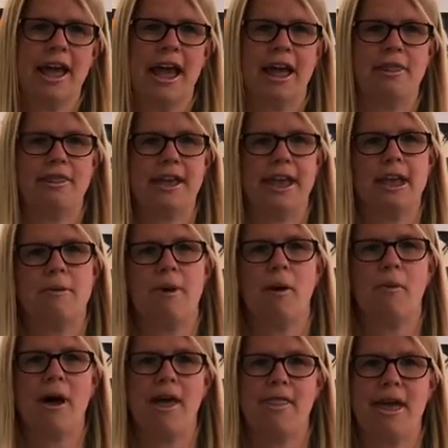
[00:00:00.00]
and thinking
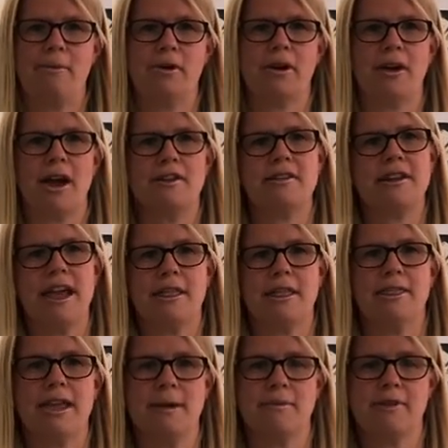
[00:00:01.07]
about where they would like to take the
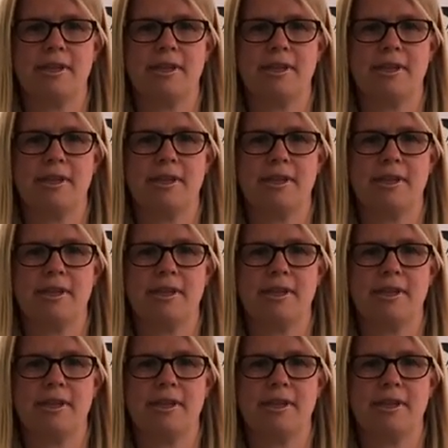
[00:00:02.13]
themes